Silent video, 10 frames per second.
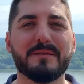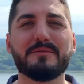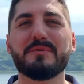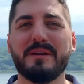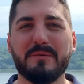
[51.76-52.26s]
The
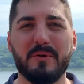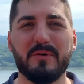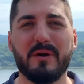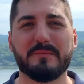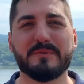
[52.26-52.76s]
training
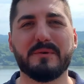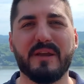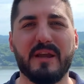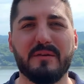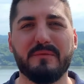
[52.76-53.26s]
programs at
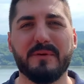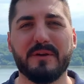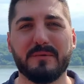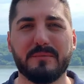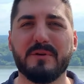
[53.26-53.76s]

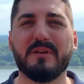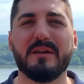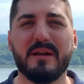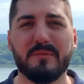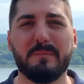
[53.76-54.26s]
OrganoVIR
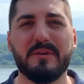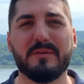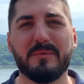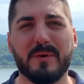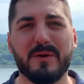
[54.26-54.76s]
really helped me to
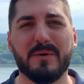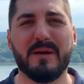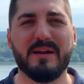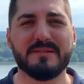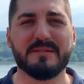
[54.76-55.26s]
grow
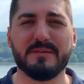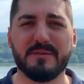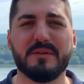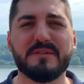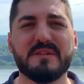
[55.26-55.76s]
as an
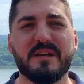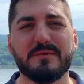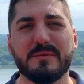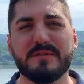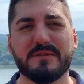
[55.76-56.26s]
early
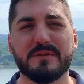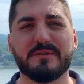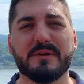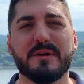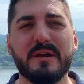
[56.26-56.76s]
stage
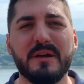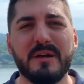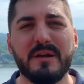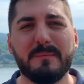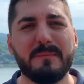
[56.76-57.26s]
researcher
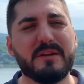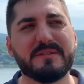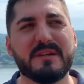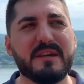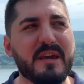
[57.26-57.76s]

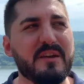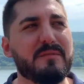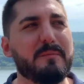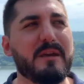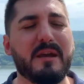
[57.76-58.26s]
because it
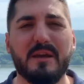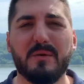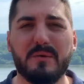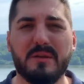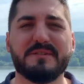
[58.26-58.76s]
gave me a
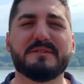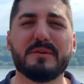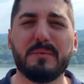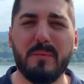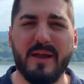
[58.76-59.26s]

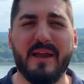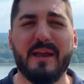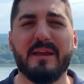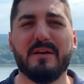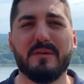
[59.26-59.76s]
holistic
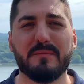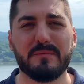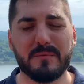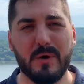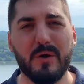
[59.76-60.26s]
way of
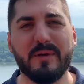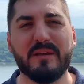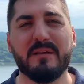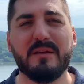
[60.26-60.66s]
growing.